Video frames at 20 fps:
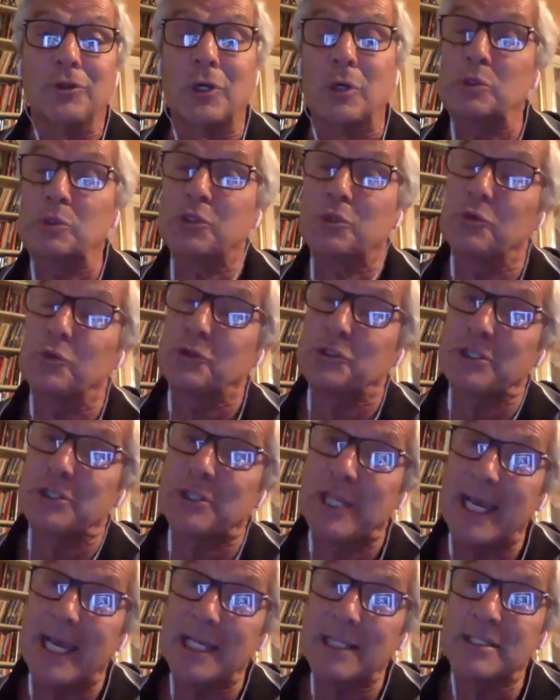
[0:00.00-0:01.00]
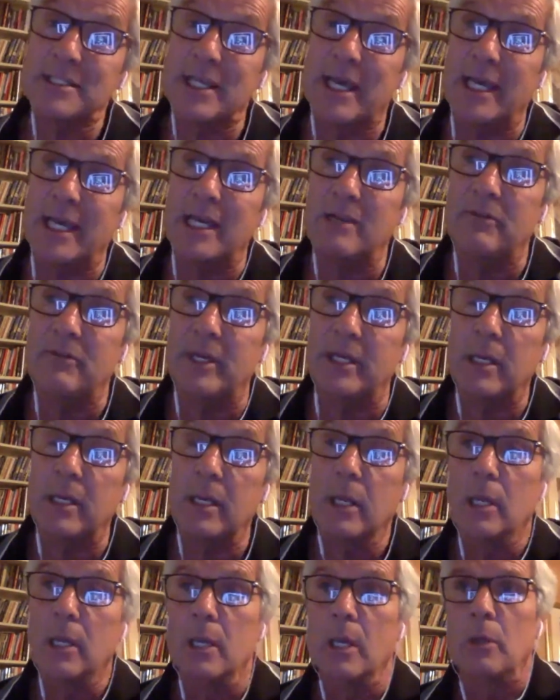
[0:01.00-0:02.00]
So there's that side of it.
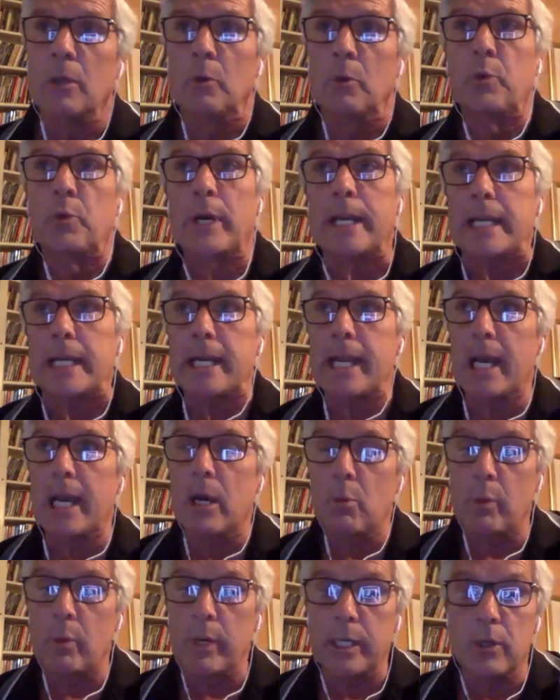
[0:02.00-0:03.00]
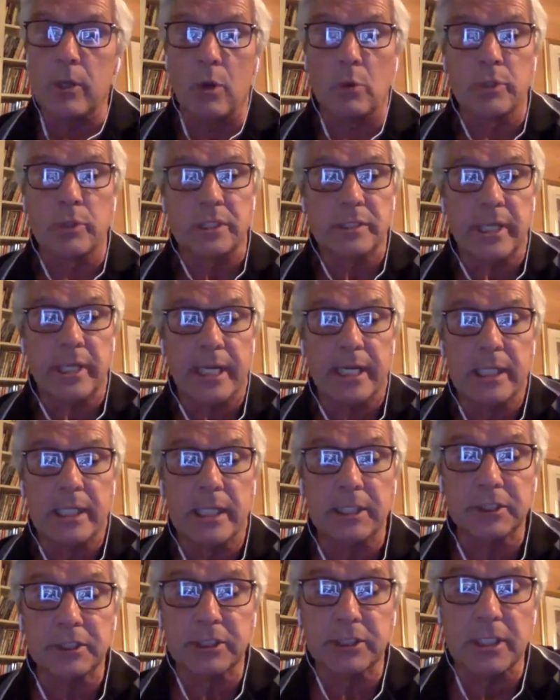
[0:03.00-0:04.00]
Right now, we know that
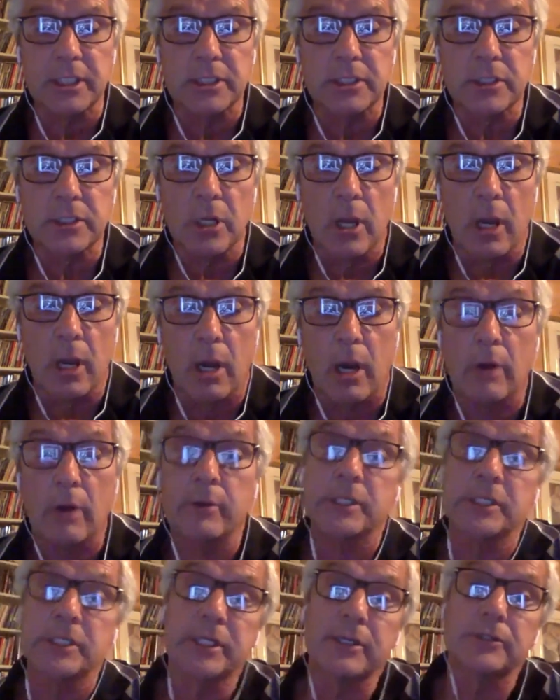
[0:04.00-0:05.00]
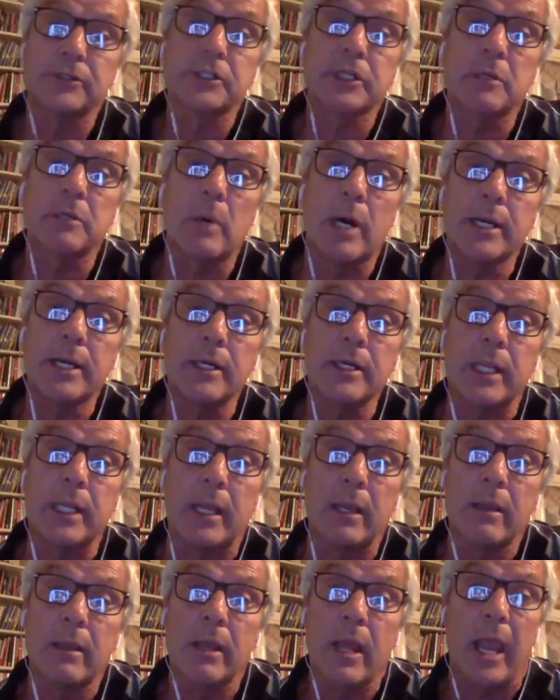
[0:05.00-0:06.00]
technicians are a scarce commodity,
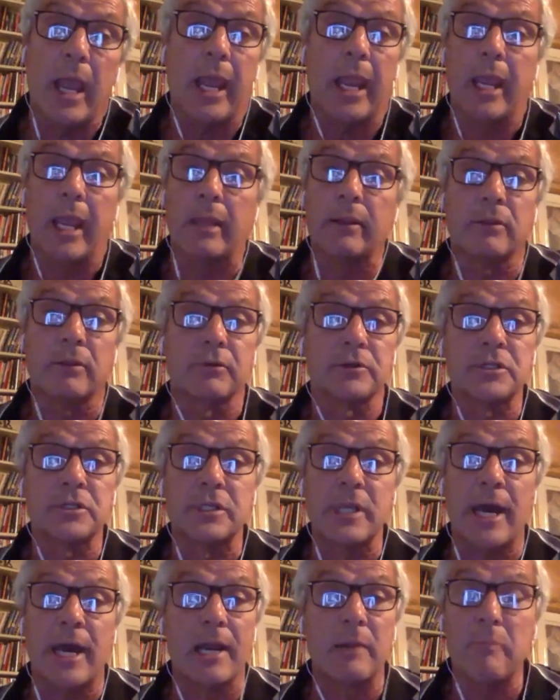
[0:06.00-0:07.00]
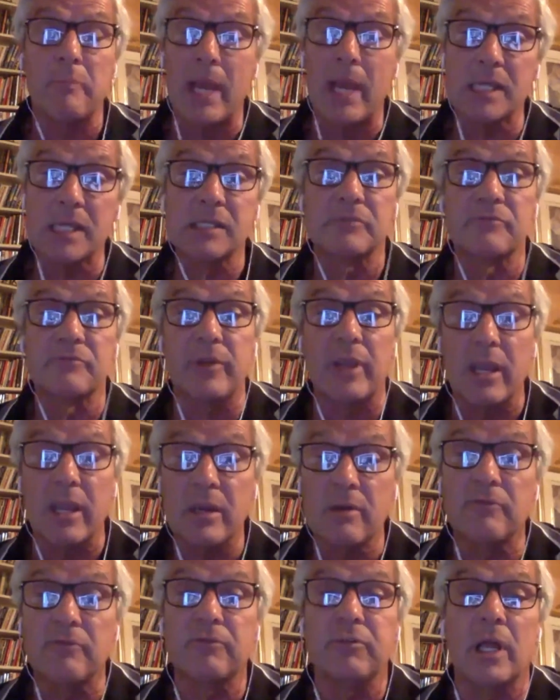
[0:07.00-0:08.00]
and there's not a massive
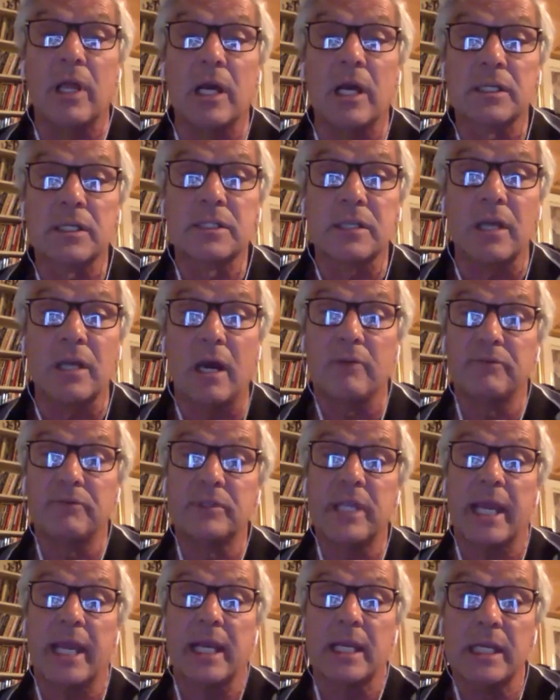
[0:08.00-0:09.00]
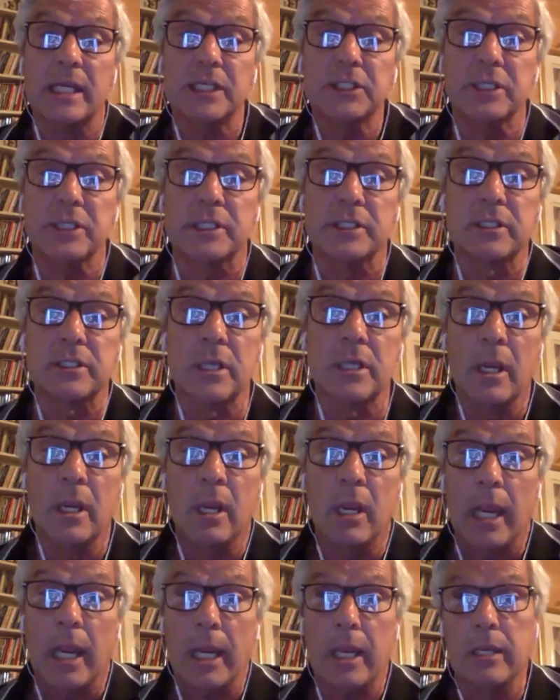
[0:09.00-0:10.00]
influx of technicians.
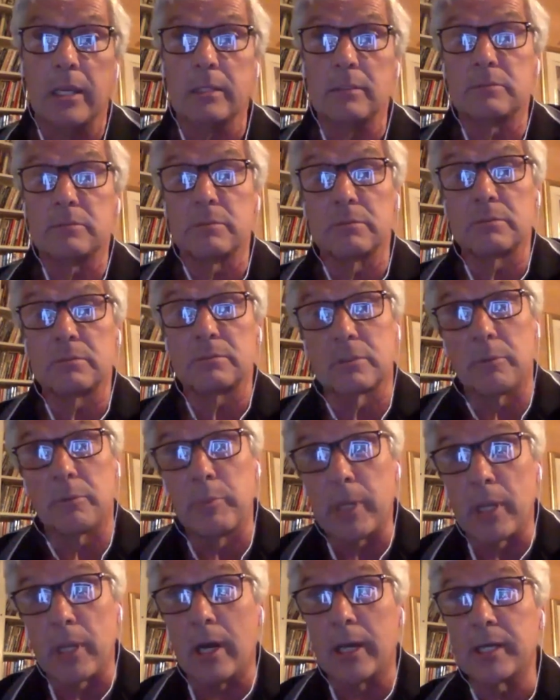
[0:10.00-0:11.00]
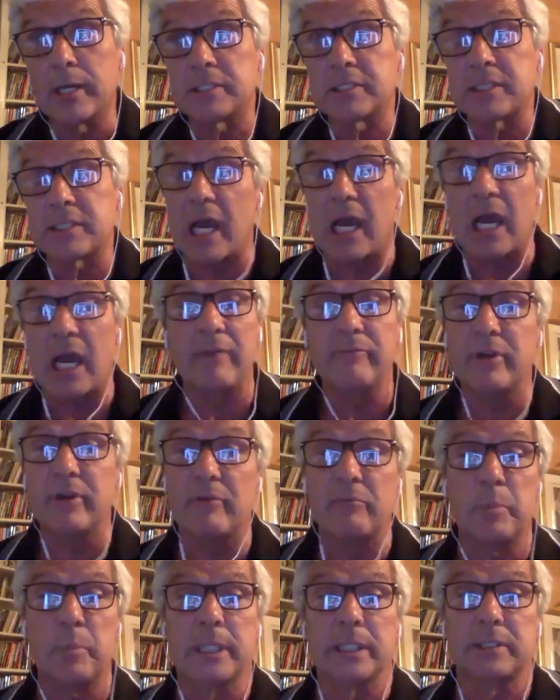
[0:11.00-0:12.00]
And to be honest, I've
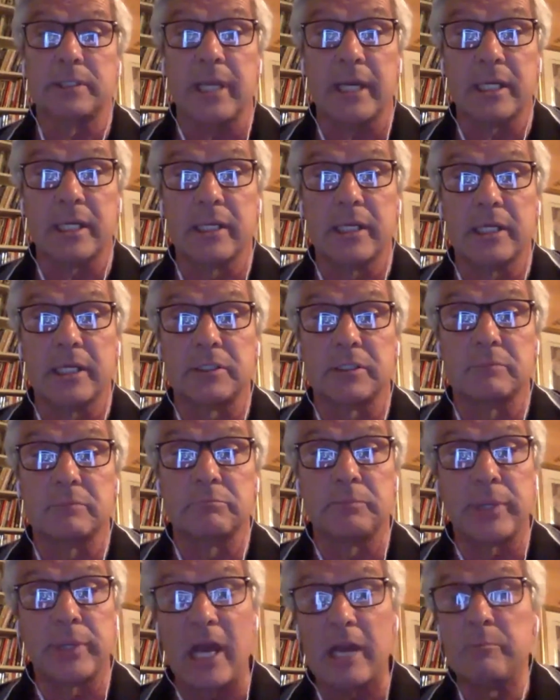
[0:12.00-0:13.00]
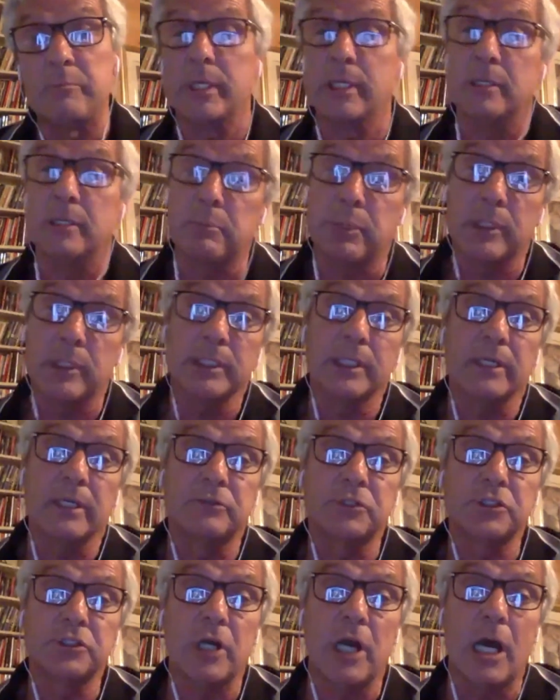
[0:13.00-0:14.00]
never been a technician, but I've been in plenty of
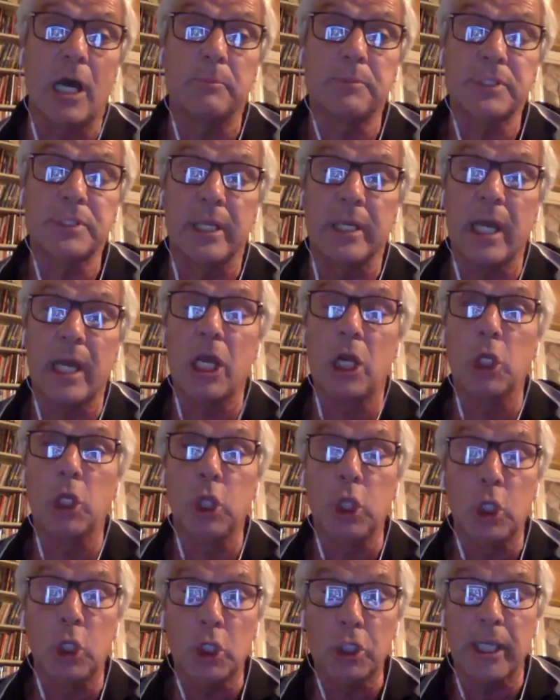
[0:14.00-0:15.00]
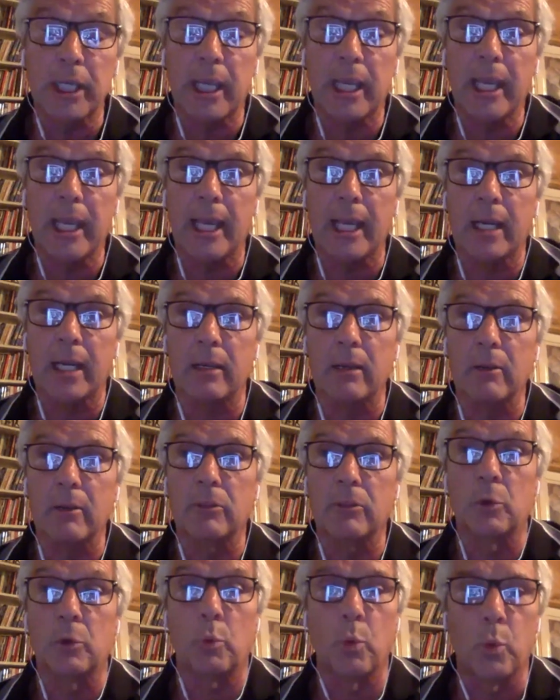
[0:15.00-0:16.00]
shops, and I look at
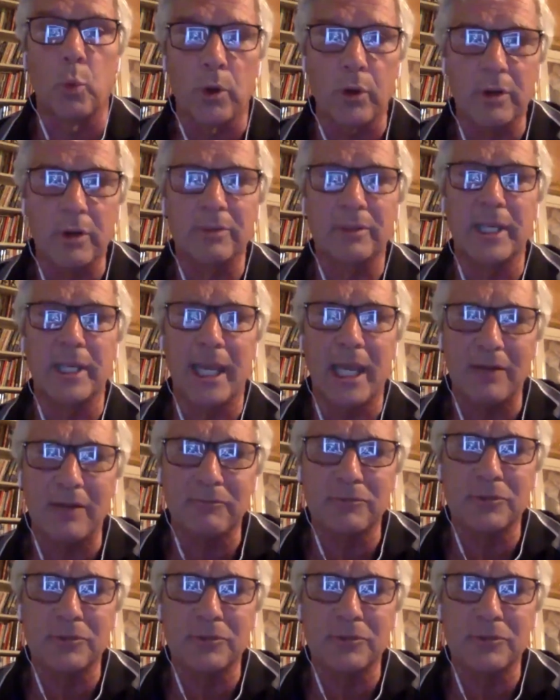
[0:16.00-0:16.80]
the work they have